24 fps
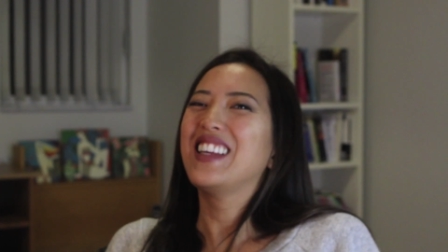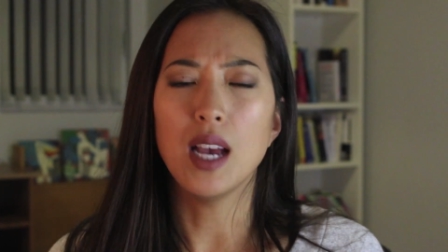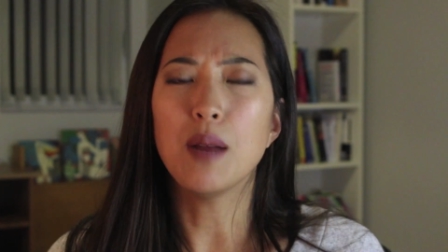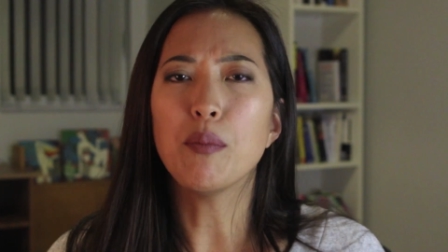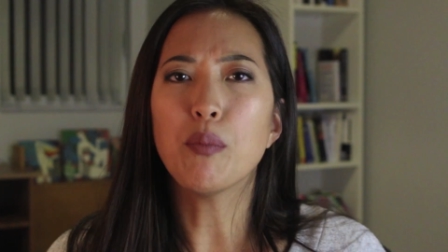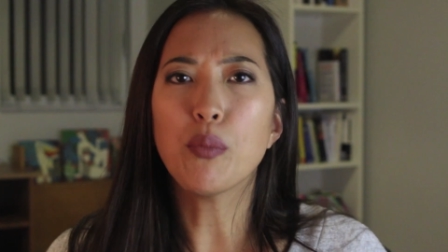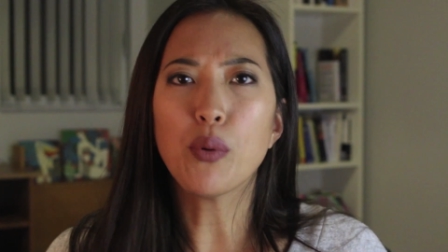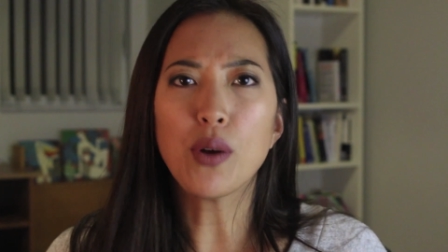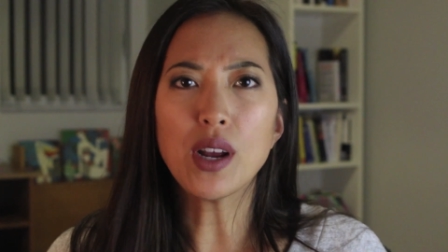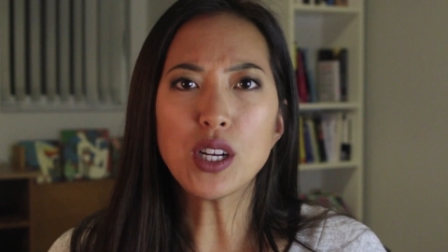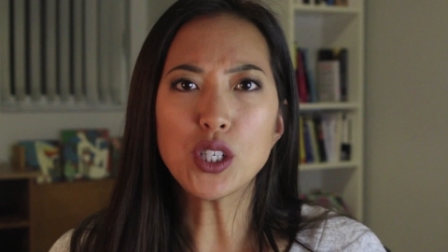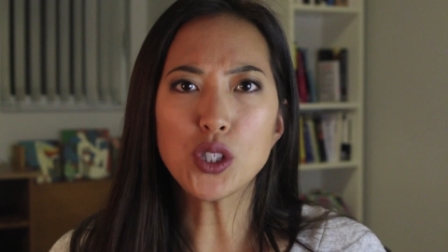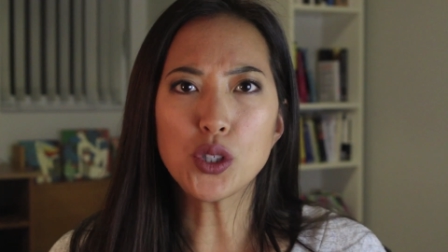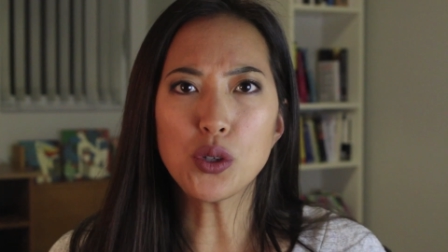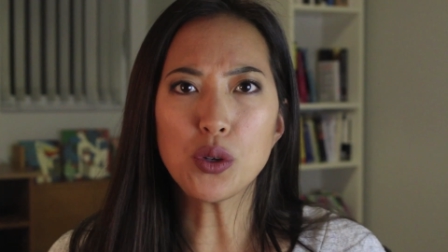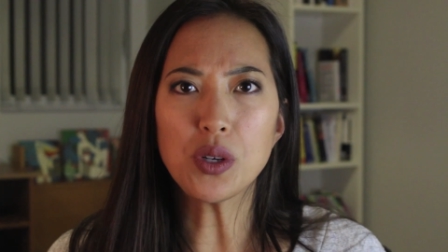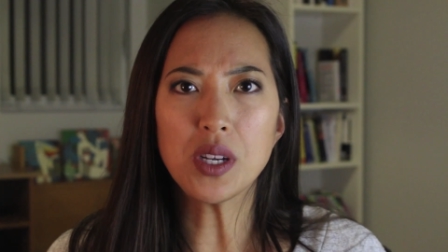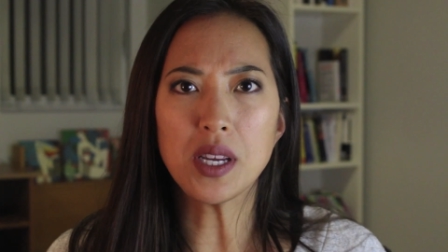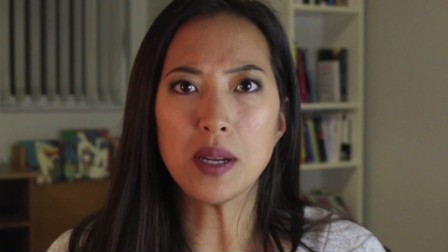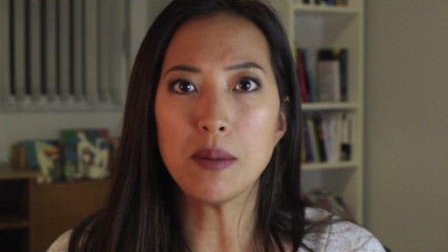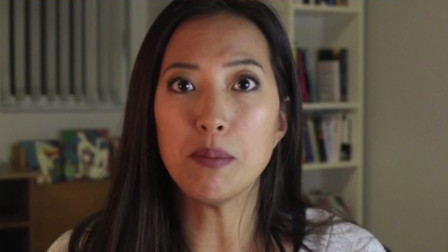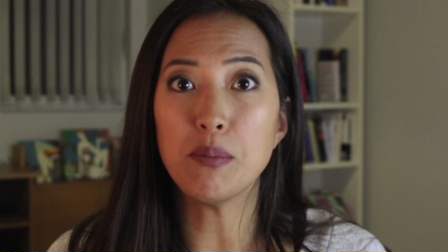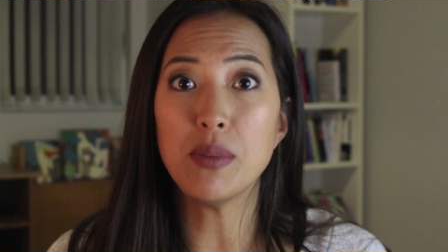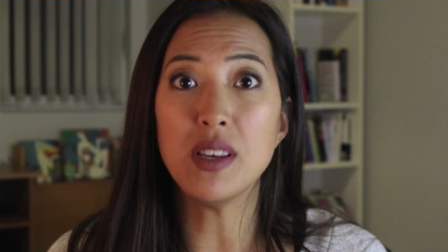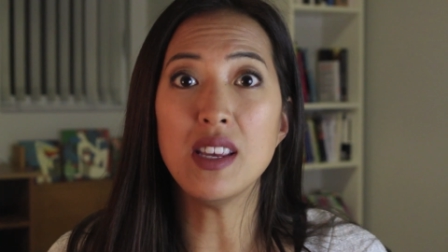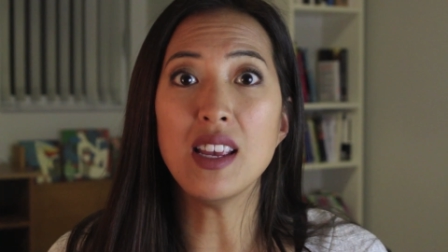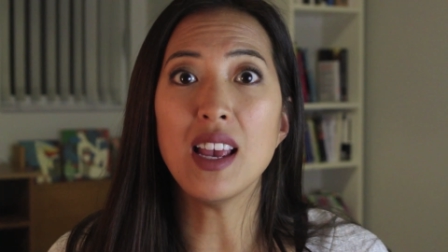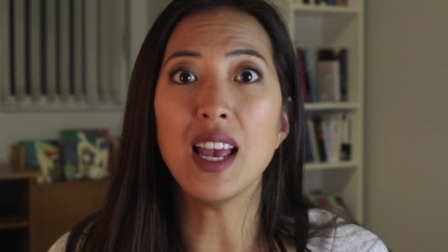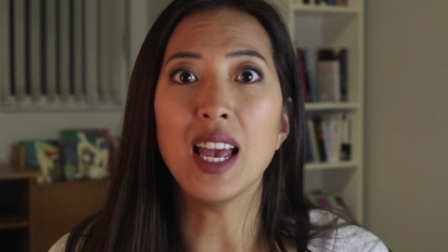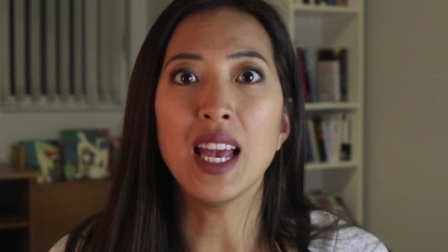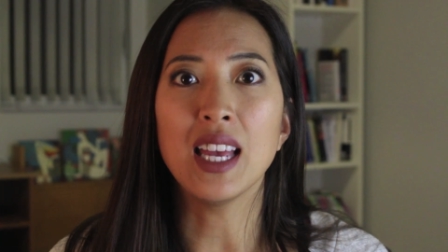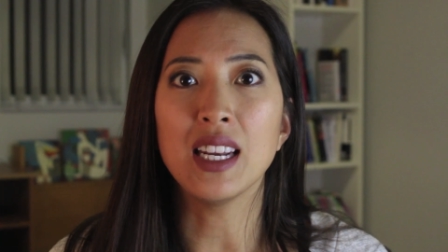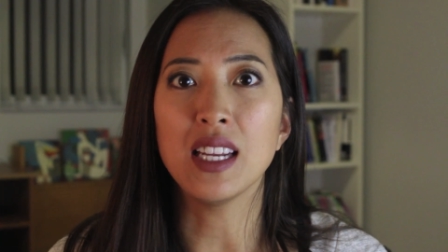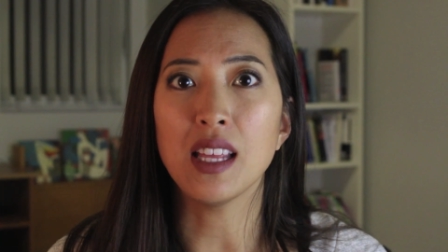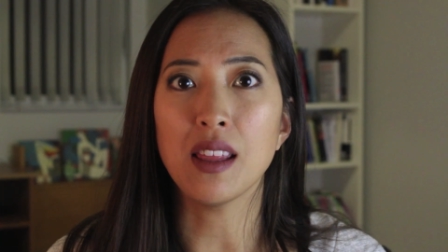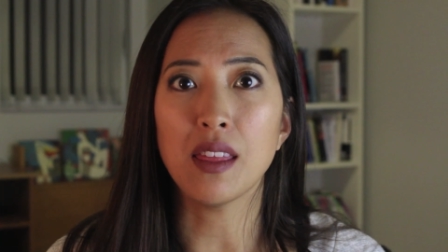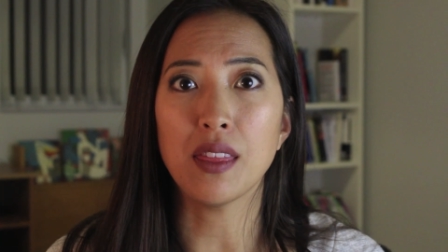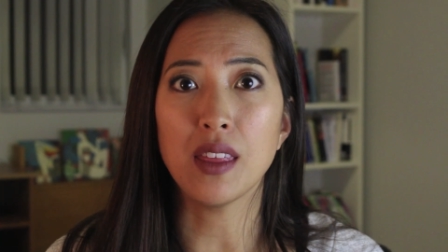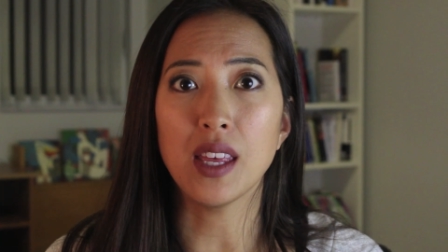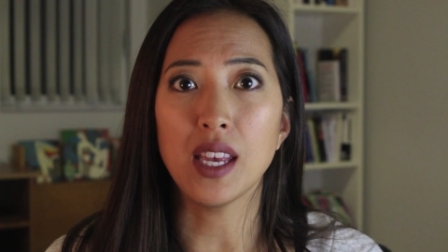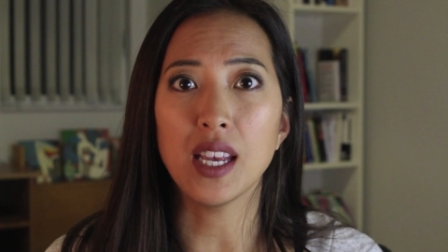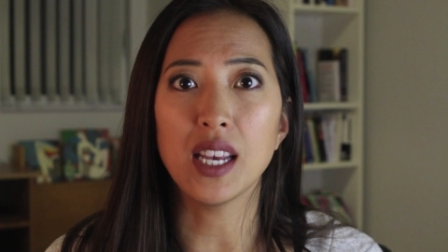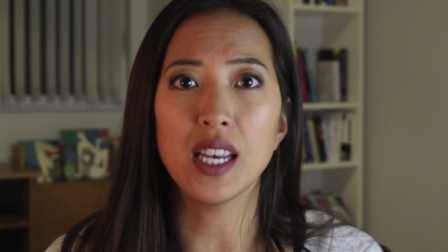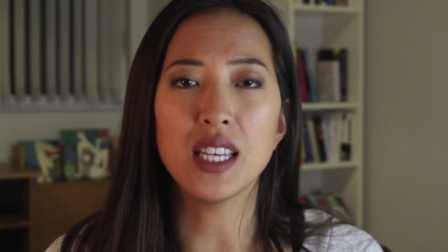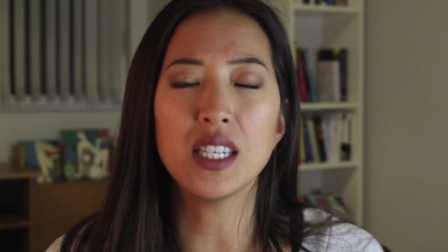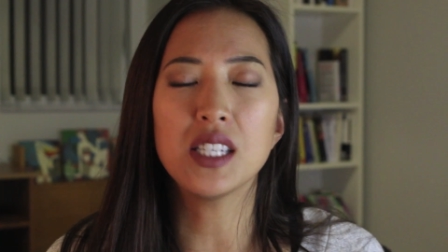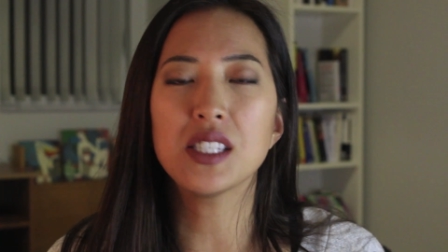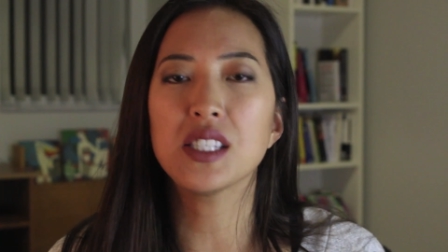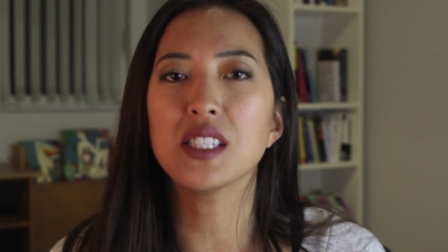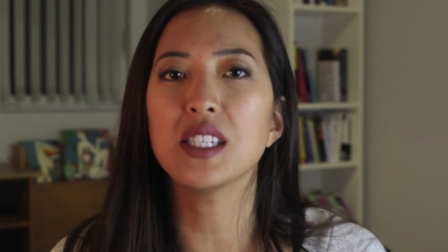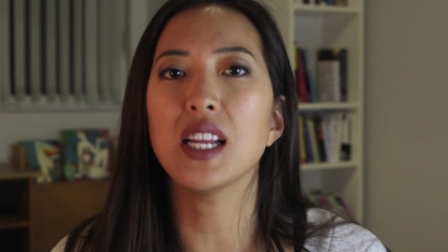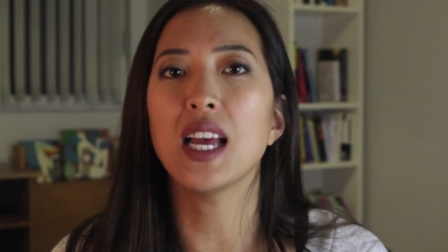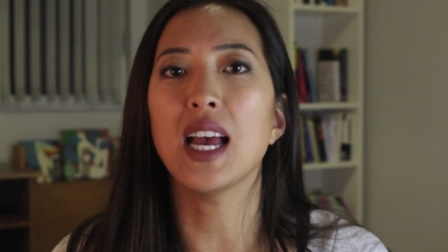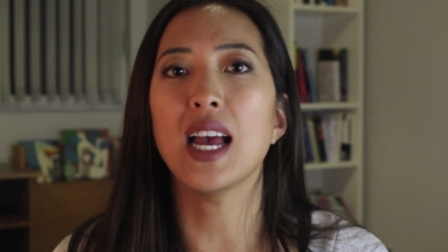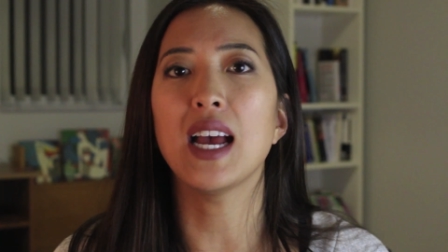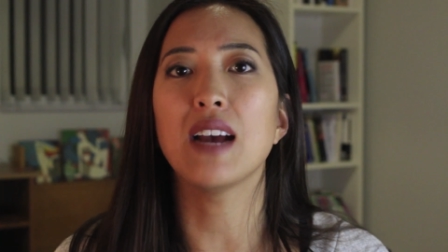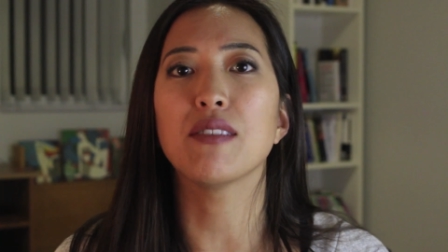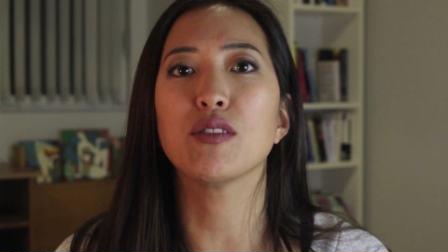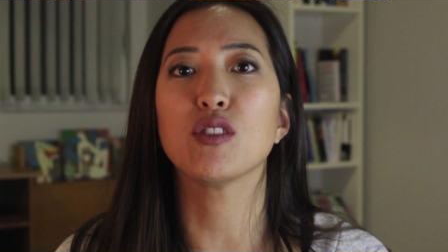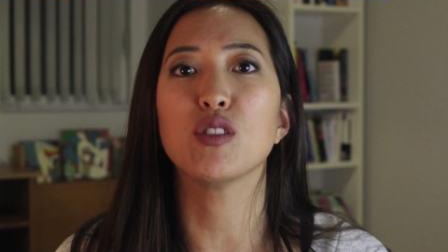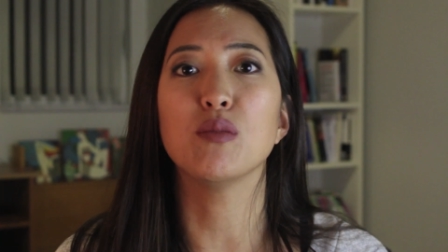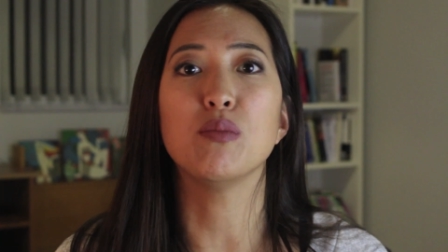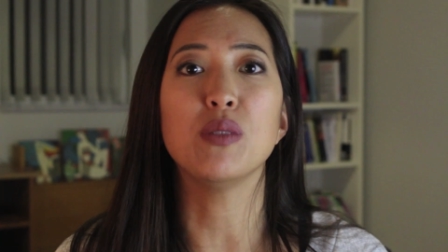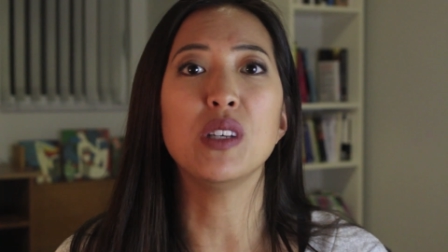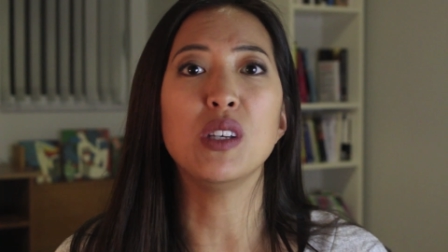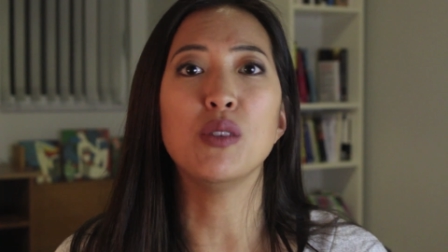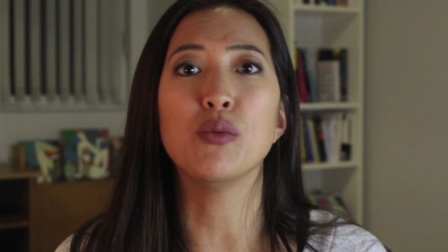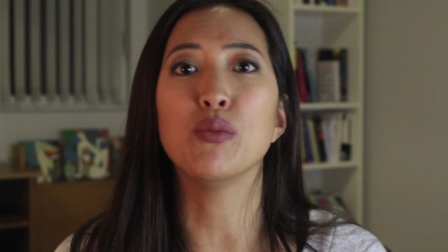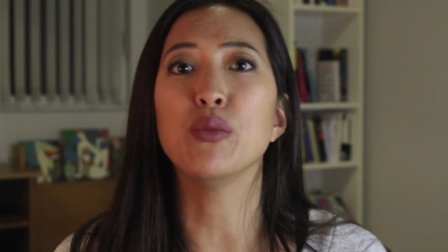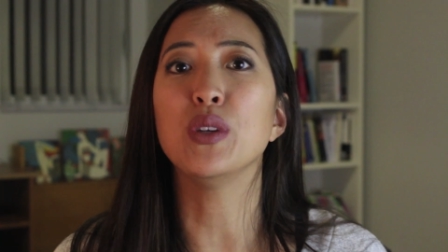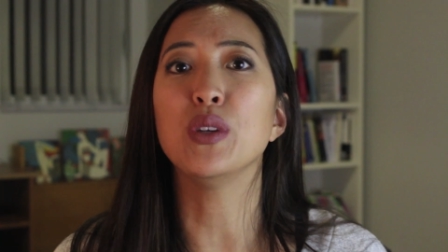And pressure can be anything. It doesn't have to be